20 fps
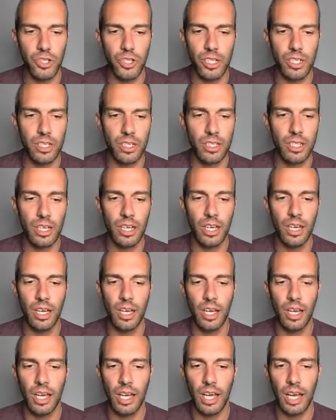shield.
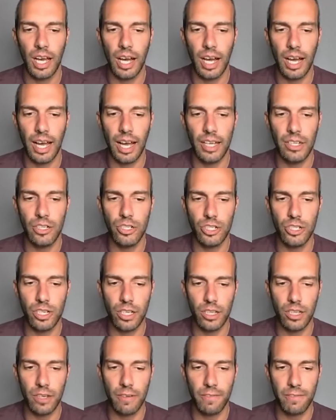I
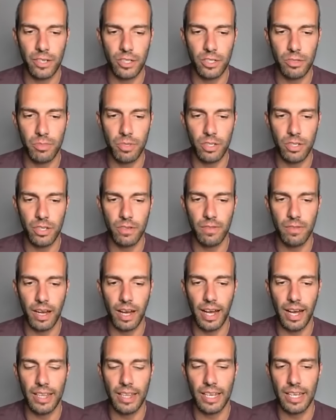shield their first move.
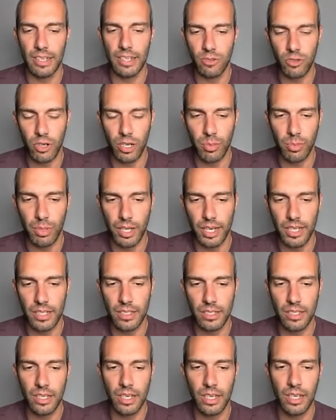I land a
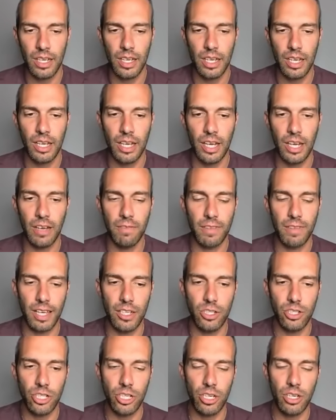Trailblaze. If
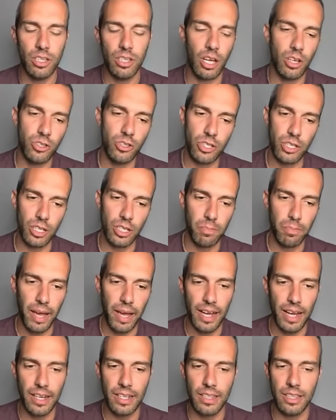they shield, I'll shield
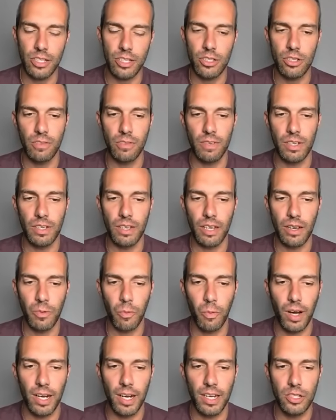back in the
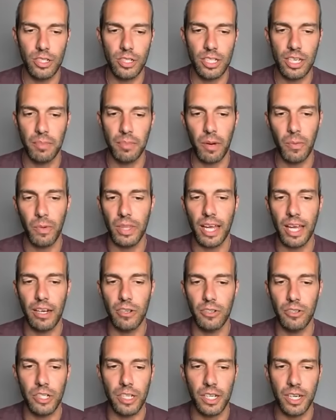2v1 and just come out with
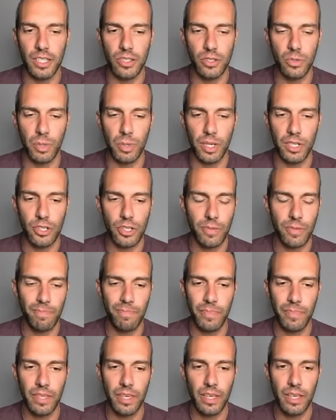energy and switch.
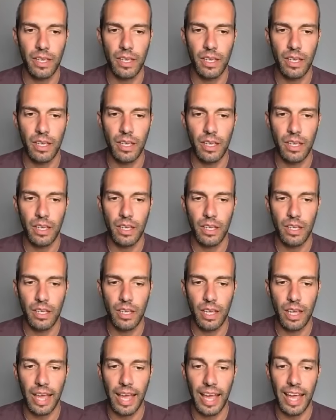
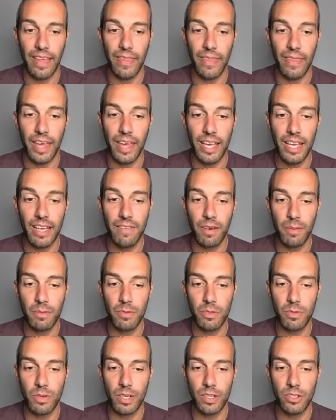And they give up
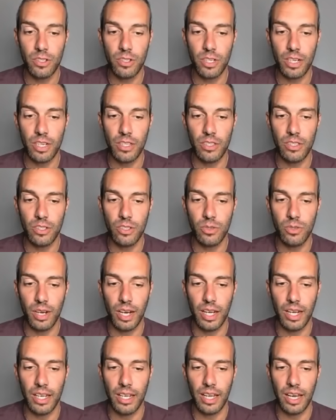switch into
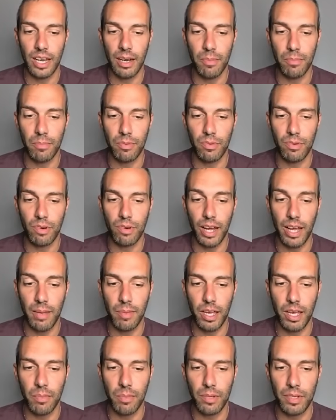a
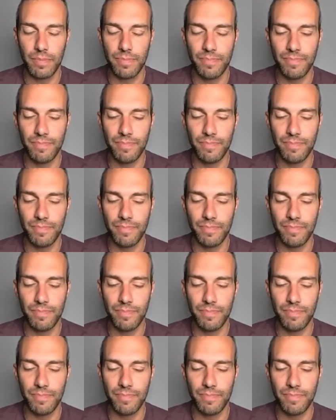Primeape.